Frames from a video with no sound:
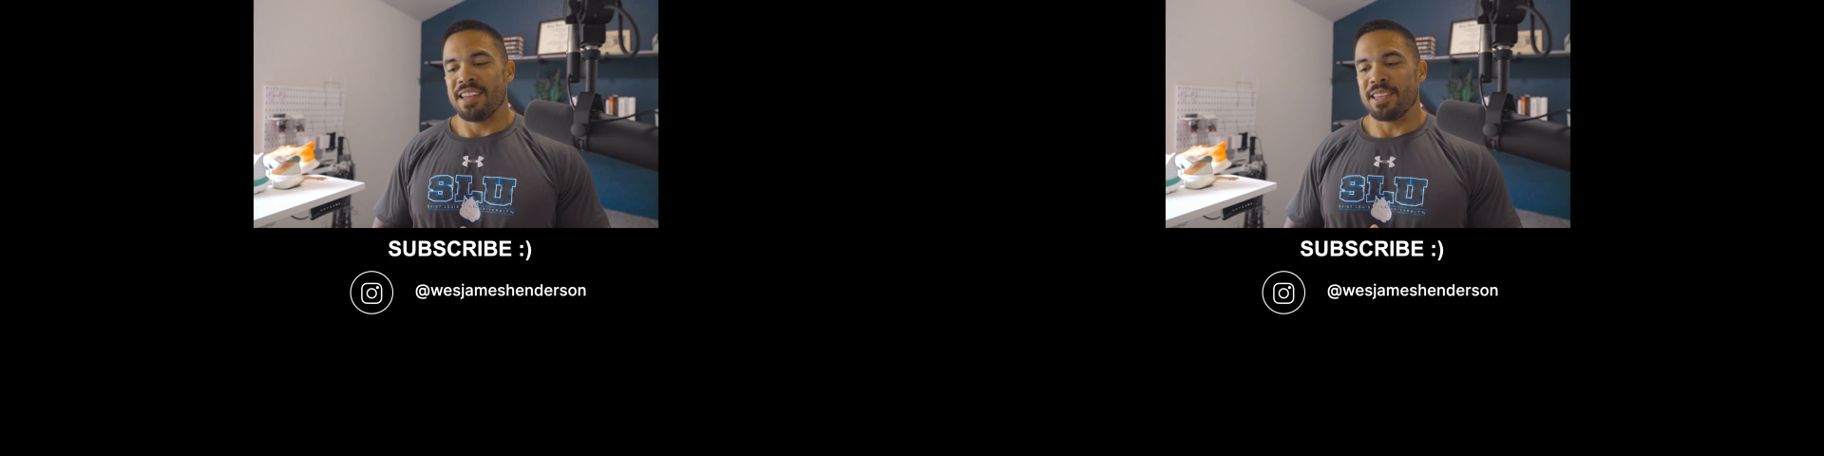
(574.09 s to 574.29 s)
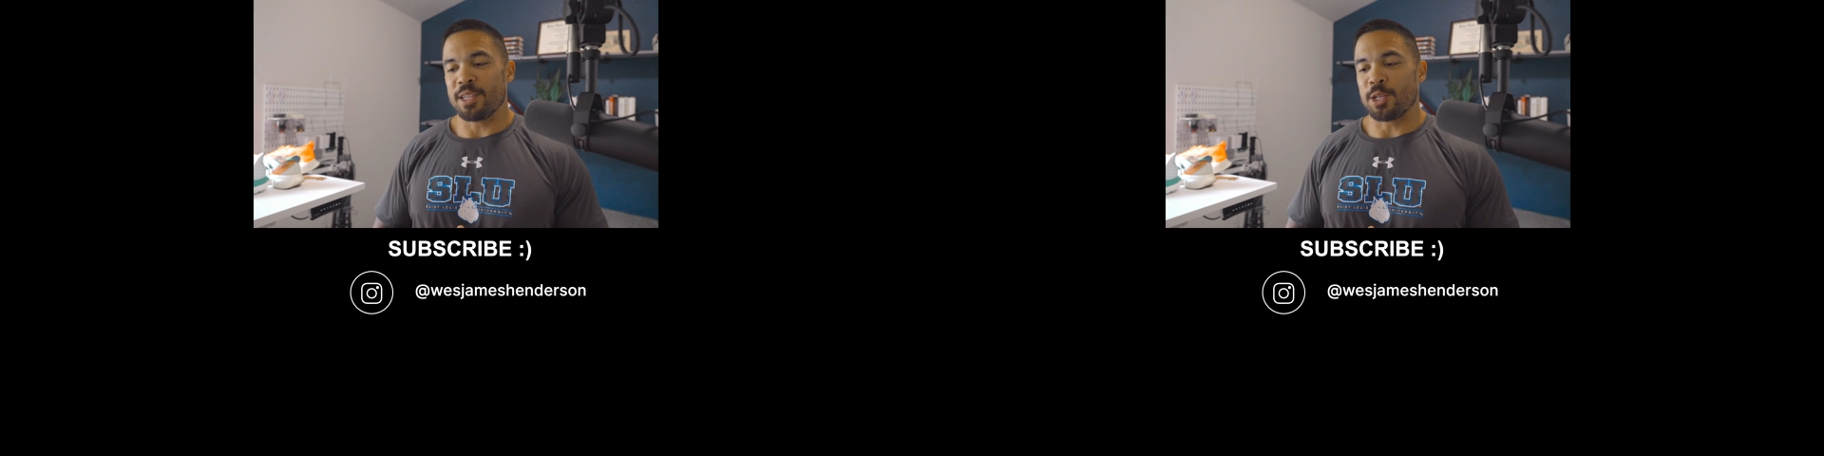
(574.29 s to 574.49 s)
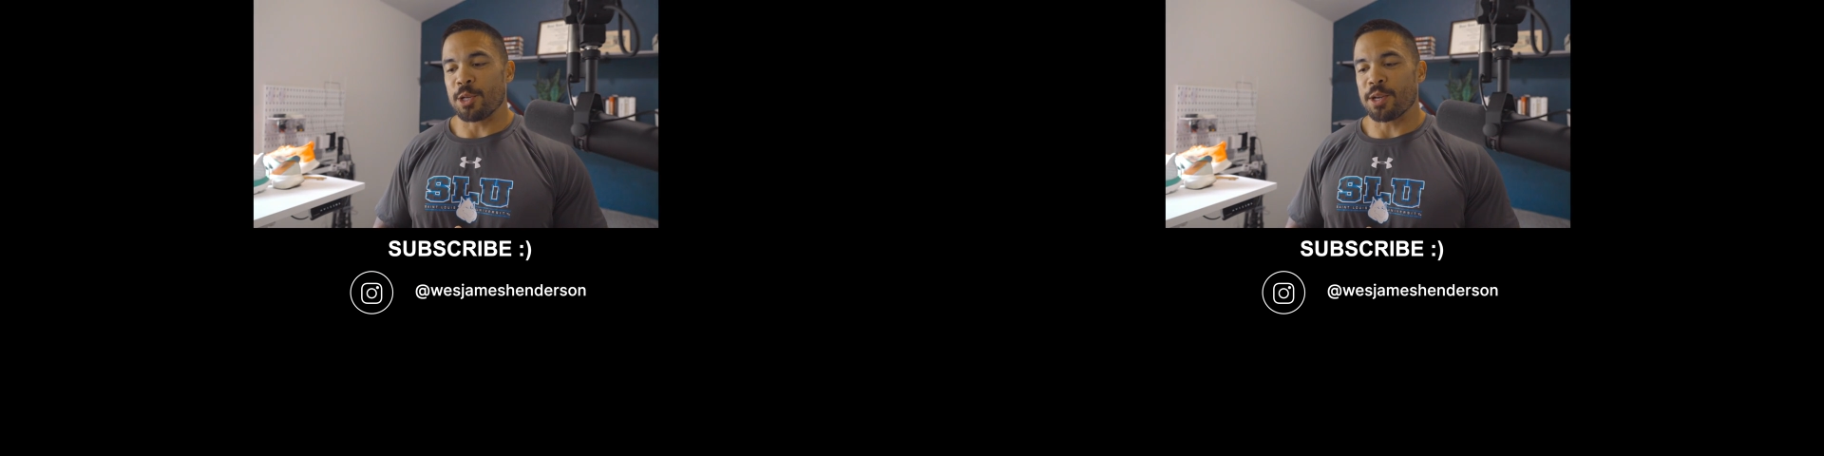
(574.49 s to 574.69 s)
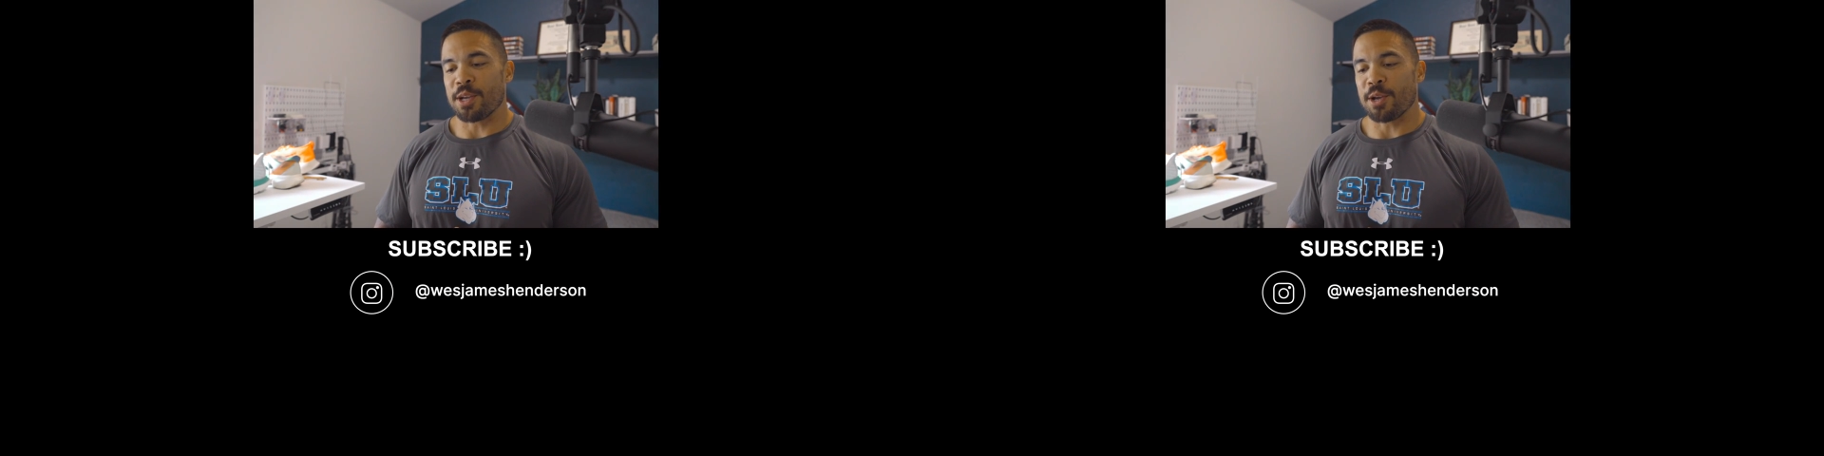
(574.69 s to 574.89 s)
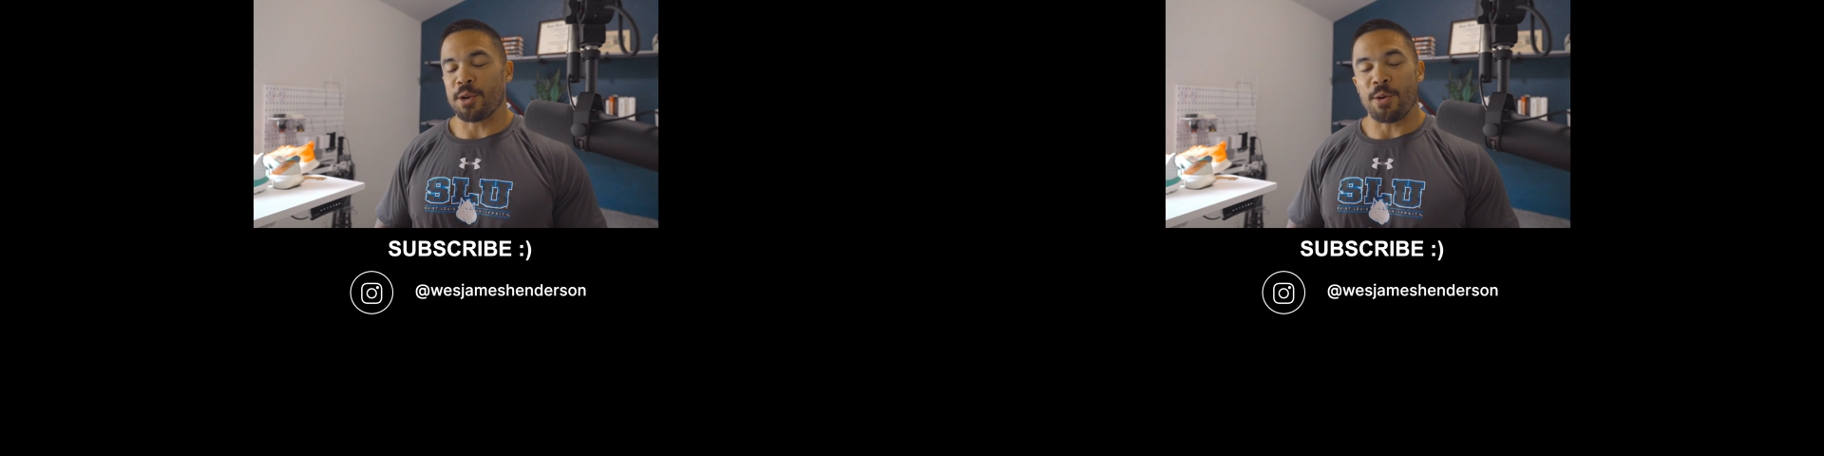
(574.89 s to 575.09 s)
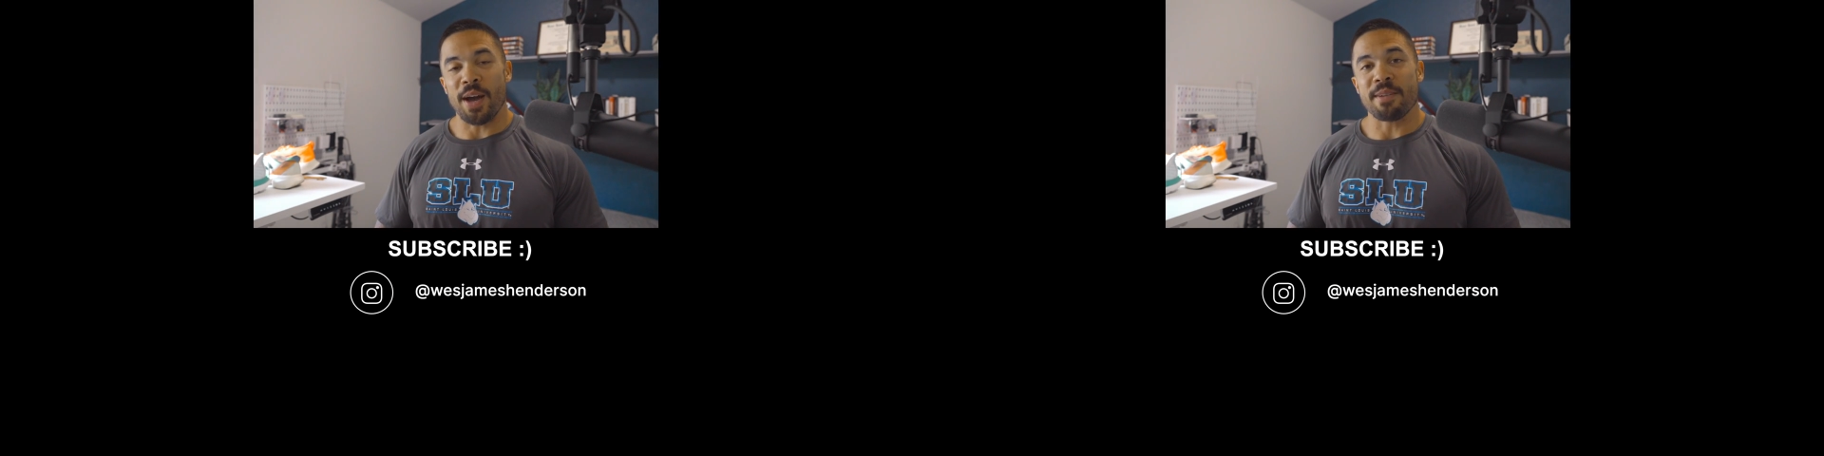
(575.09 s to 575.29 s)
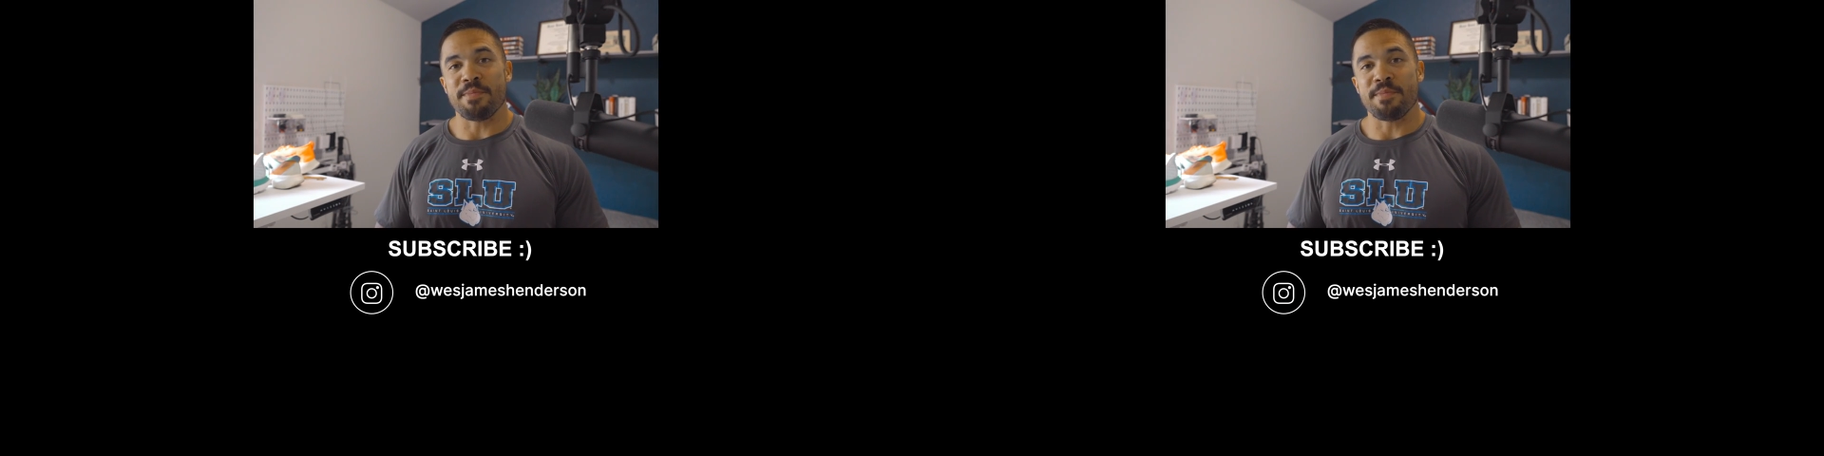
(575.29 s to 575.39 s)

this took quite a